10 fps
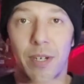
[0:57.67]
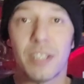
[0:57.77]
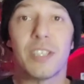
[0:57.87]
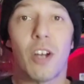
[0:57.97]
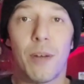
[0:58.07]

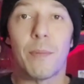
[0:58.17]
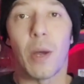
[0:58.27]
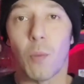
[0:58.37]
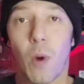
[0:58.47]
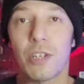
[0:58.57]
It's on my
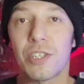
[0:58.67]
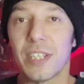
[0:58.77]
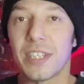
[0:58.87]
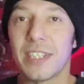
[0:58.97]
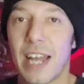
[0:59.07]
watch
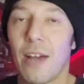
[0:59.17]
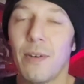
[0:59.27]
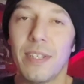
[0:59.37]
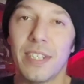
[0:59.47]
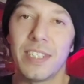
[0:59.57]
list now.
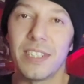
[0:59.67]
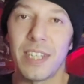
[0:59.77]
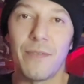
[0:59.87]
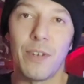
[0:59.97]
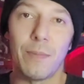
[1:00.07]
And this is
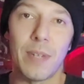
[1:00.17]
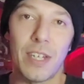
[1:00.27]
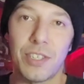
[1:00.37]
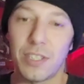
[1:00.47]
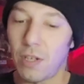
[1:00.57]
a film
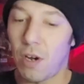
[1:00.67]
that just,